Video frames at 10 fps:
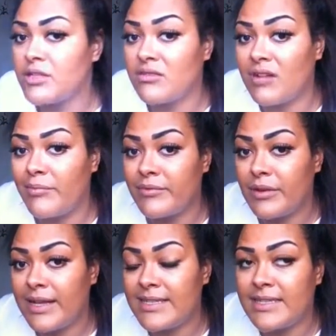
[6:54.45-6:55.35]
just grabbing
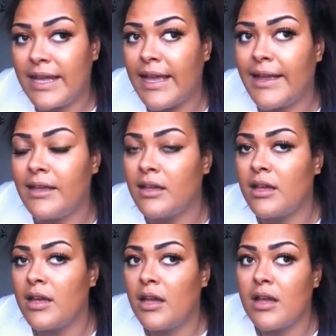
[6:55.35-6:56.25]
what I see.
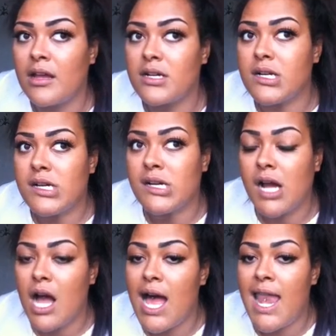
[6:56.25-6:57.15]

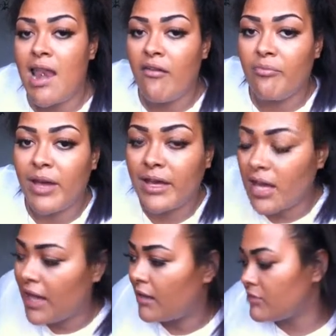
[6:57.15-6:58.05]
I love my
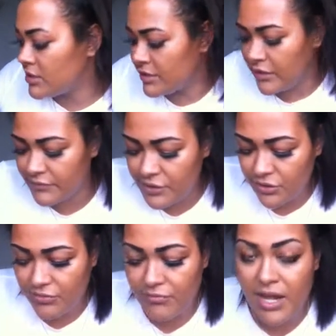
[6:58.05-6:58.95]
cups. I'm
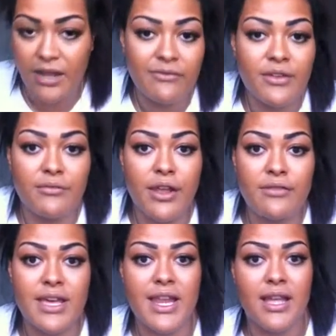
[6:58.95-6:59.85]
sure many of you know
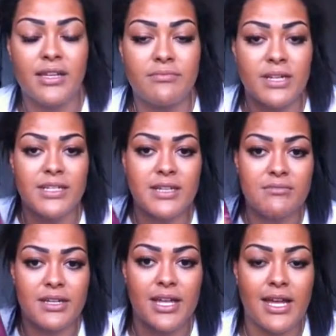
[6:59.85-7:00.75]
that, like my
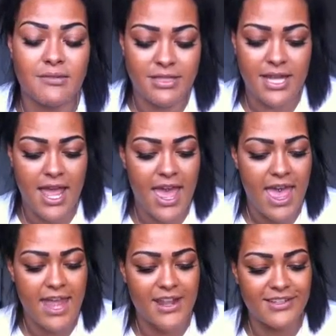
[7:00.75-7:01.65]
tumbler cups.
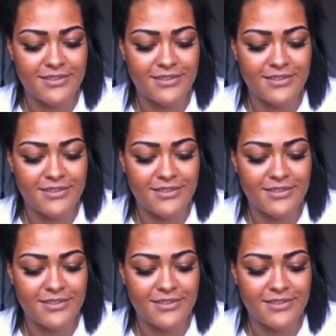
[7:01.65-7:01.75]
And I